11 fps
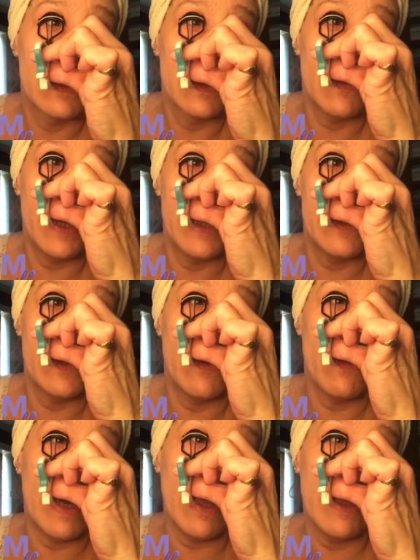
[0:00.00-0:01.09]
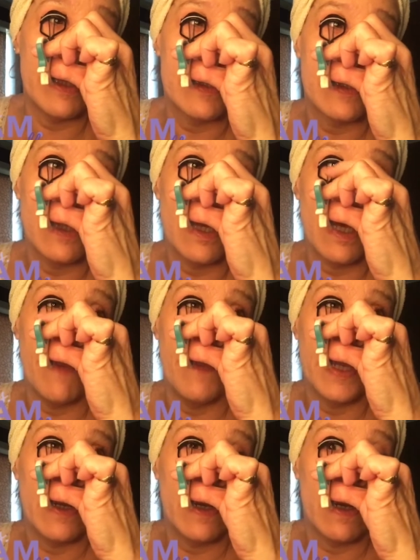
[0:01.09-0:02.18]
I want to do it while it's up
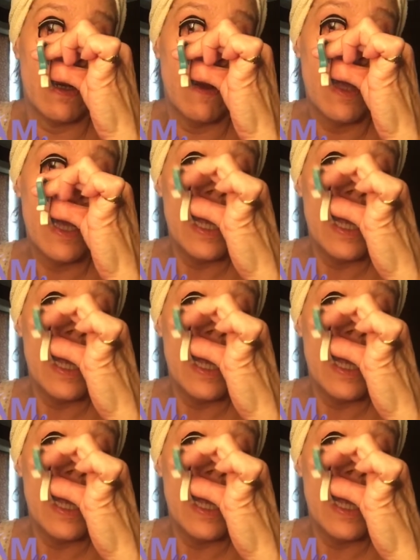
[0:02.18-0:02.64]
and curl.